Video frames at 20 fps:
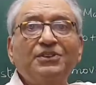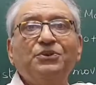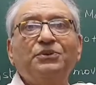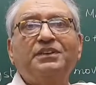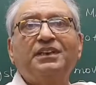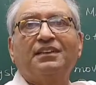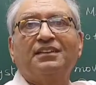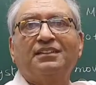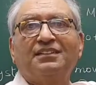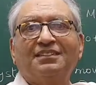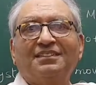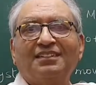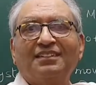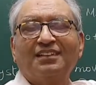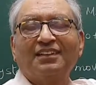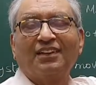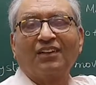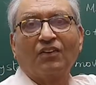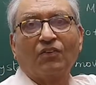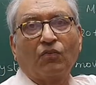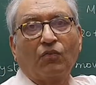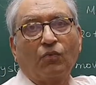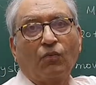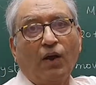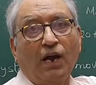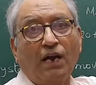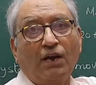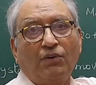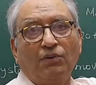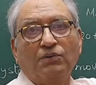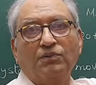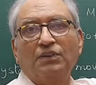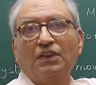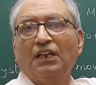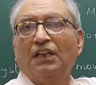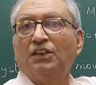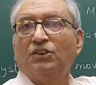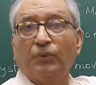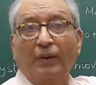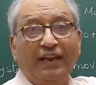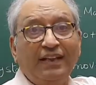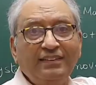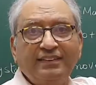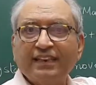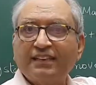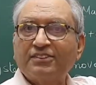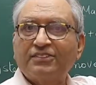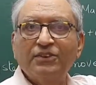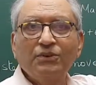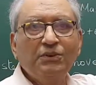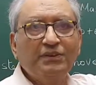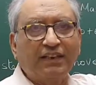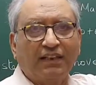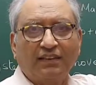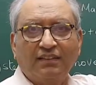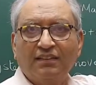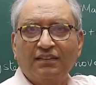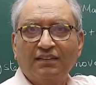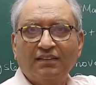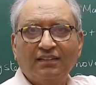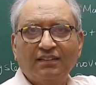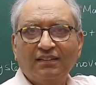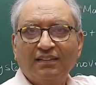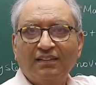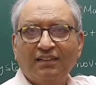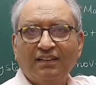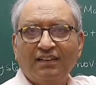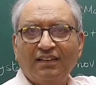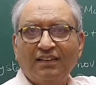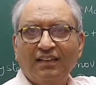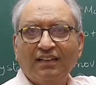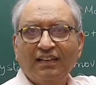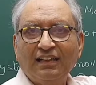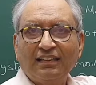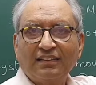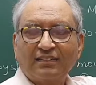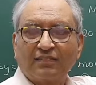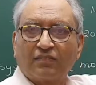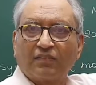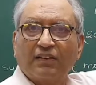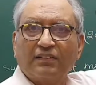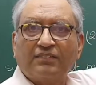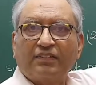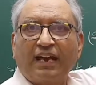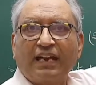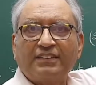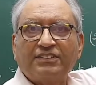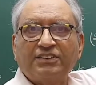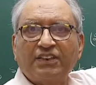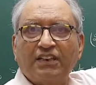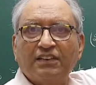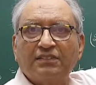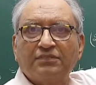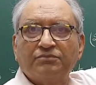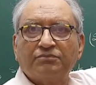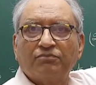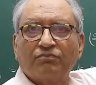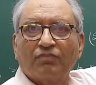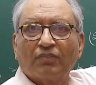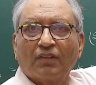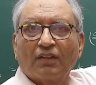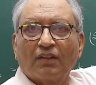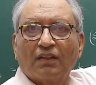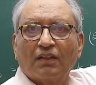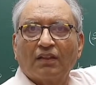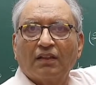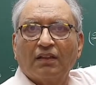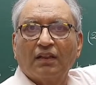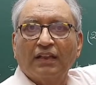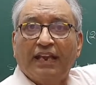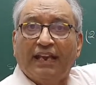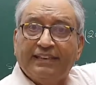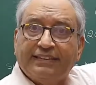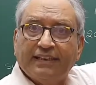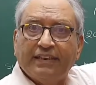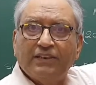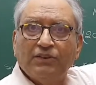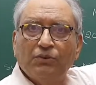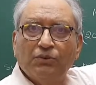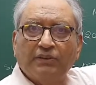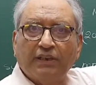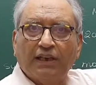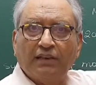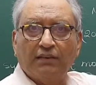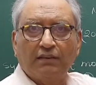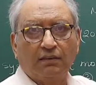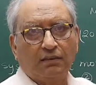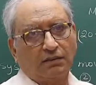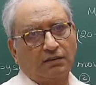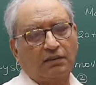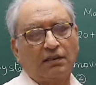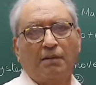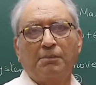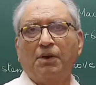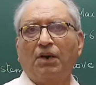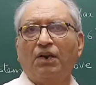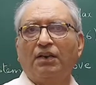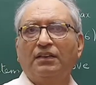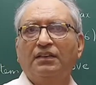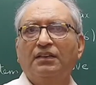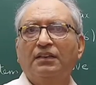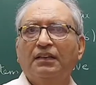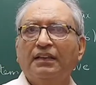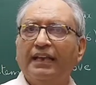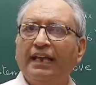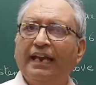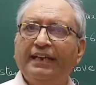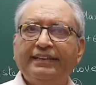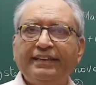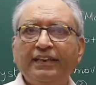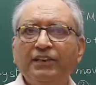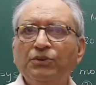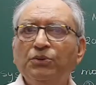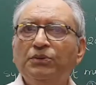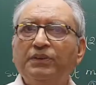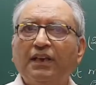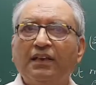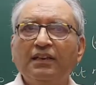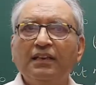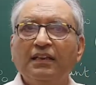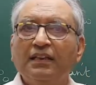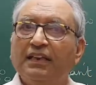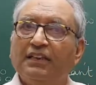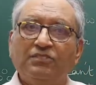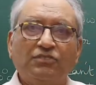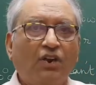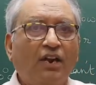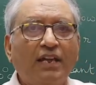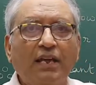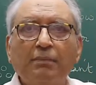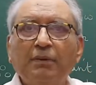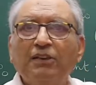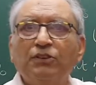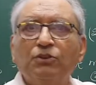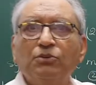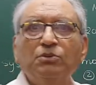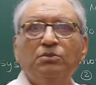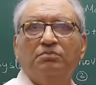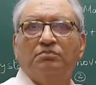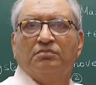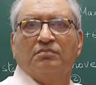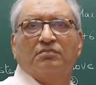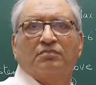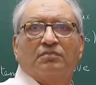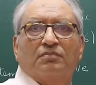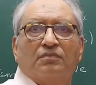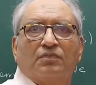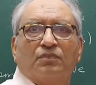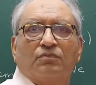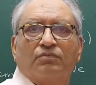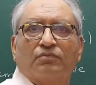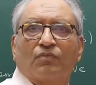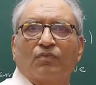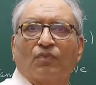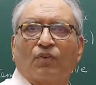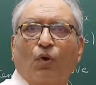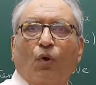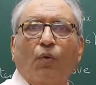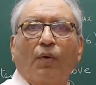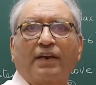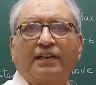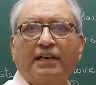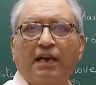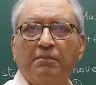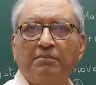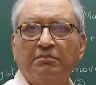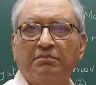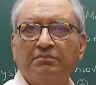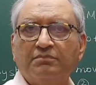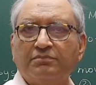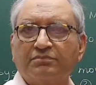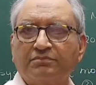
Newton. Wow, 26 Newton. Traction, 18 Newton. Come on, 18 Newton is not able to overcome